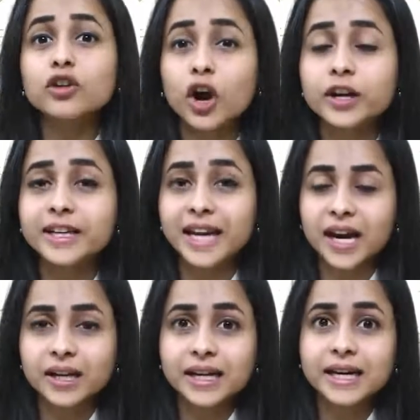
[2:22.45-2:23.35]
not the
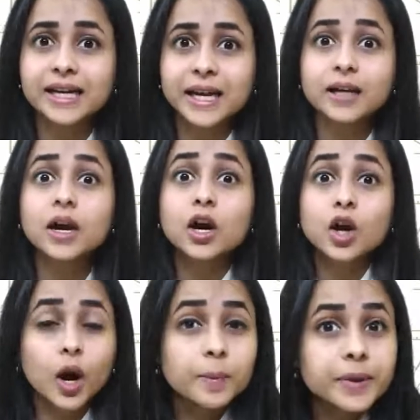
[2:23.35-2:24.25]
candidate can
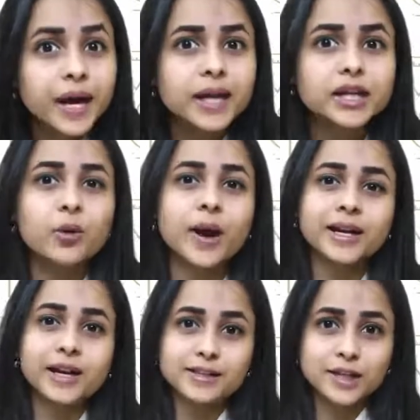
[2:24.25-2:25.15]
comprehend new
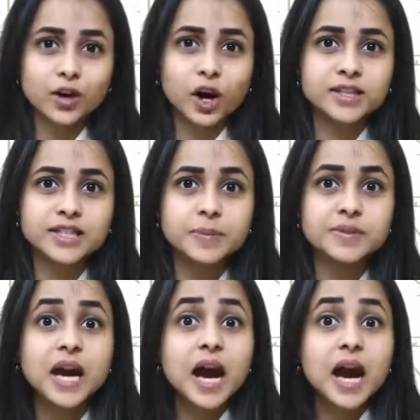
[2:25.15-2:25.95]
ideas and concepts.